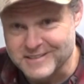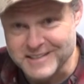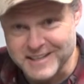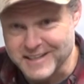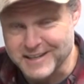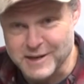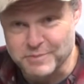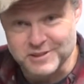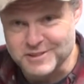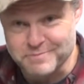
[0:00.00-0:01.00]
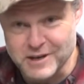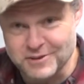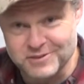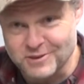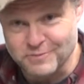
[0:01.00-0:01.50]
to heat it up and just
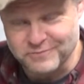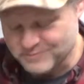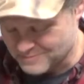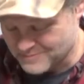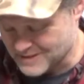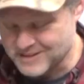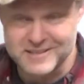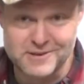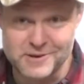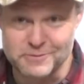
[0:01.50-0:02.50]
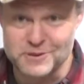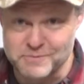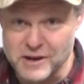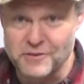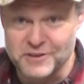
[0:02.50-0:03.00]
the theory was
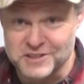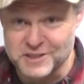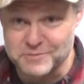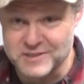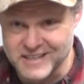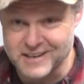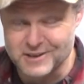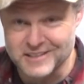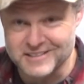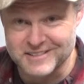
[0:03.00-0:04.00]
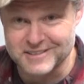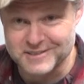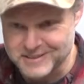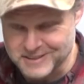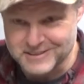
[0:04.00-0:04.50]
melt the chips down
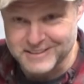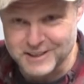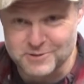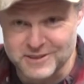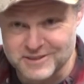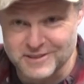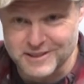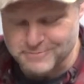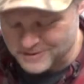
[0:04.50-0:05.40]
into liquid so they would